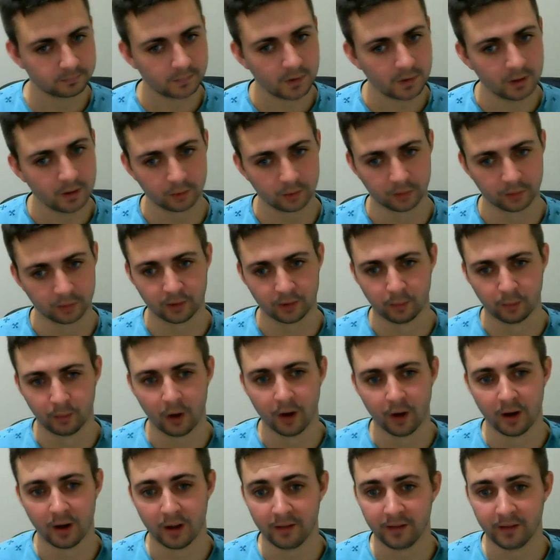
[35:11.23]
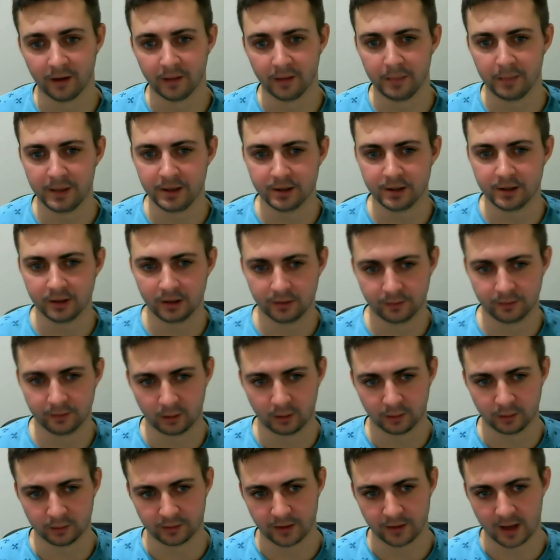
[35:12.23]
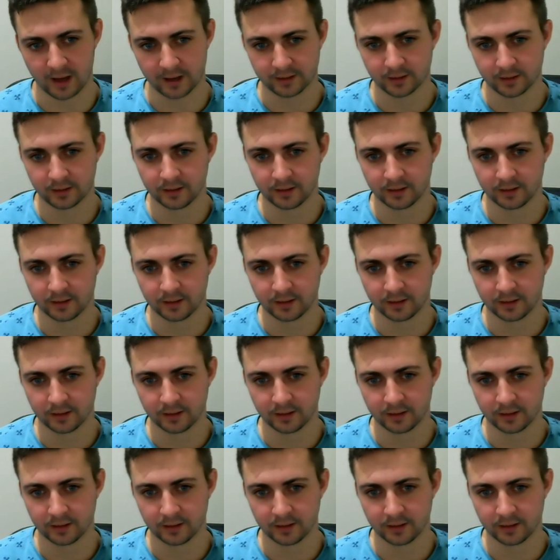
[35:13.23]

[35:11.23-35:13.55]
So it's the one that immediately follows that.